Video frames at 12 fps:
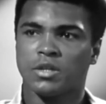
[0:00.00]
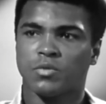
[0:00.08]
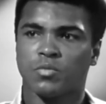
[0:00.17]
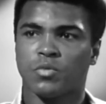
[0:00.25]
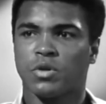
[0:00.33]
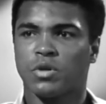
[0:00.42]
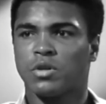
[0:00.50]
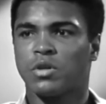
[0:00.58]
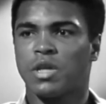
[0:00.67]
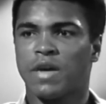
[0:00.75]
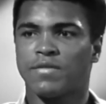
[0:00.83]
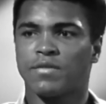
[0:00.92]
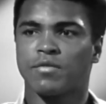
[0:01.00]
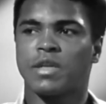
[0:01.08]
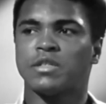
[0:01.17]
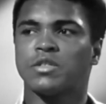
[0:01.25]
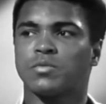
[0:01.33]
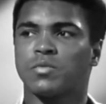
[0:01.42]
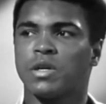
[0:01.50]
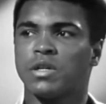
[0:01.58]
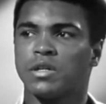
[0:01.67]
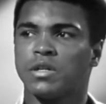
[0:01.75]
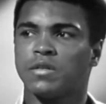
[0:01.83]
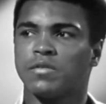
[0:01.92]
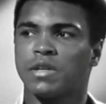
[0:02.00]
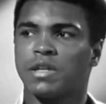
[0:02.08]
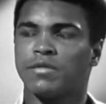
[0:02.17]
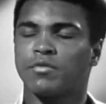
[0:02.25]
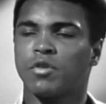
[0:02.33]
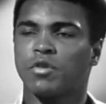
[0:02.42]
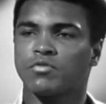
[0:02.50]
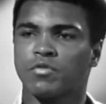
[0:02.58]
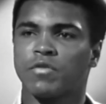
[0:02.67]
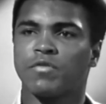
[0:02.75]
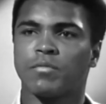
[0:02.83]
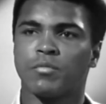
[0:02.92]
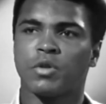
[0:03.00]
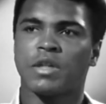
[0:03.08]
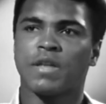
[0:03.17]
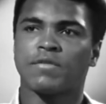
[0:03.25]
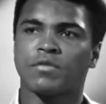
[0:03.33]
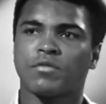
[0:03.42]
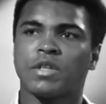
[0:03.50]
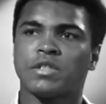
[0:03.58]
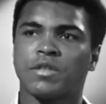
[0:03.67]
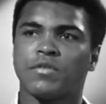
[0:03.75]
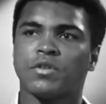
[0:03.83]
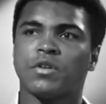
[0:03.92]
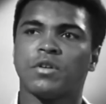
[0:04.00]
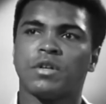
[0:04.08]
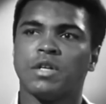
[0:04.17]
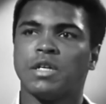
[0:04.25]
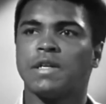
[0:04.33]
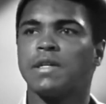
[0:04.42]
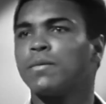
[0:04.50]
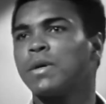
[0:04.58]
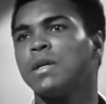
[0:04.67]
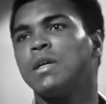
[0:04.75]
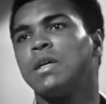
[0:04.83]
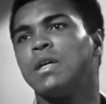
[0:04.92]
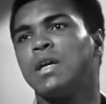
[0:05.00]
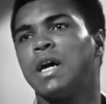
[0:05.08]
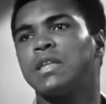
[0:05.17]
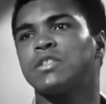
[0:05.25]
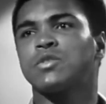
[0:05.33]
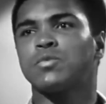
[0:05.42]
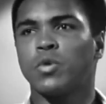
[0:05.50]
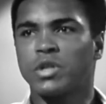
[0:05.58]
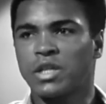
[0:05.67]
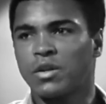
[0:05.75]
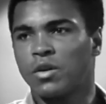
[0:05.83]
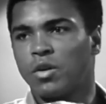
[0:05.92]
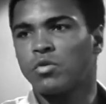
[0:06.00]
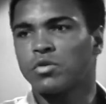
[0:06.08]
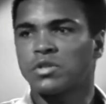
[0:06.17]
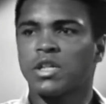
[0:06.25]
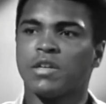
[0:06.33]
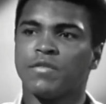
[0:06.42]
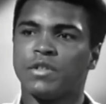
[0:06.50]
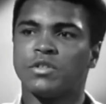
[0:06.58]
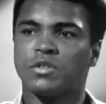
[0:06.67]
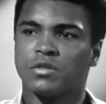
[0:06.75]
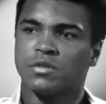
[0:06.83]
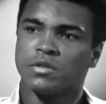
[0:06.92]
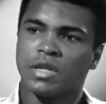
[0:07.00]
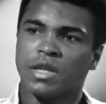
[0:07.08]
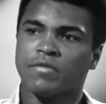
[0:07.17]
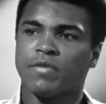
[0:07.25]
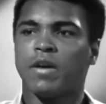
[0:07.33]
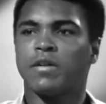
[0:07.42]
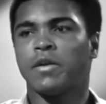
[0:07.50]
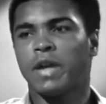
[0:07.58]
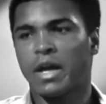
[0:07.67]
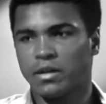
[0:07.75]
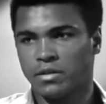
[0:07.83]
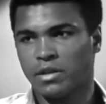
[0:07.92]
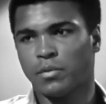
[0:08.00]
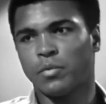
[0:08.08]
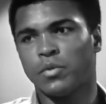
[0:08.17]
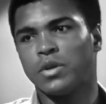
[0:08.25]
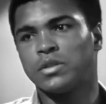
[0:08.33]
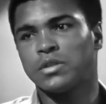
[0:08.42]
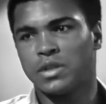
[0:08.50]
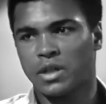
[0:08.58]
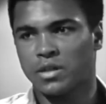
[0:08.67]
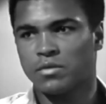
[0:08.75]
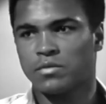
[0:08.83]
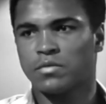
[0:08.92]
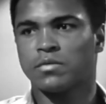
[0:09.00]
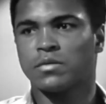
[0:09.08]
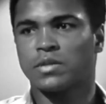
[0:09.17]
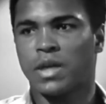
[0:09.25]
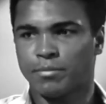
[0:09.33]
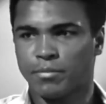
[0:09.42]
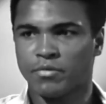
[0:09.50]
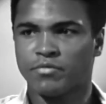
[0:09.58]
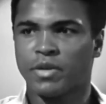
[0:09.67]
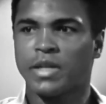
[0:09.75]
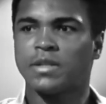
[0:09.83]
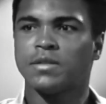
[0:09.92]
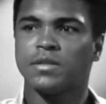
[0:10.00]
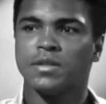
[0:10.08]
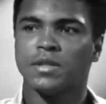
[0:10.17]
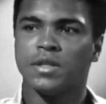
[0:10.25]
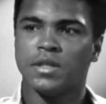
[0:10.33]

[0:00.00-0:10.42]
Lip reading: That's where they have the races where I lived. I lived across the street from where they have the race every year. Anyway, I just wanted to get on local television, and I found out how good I was, and I kept on fighting.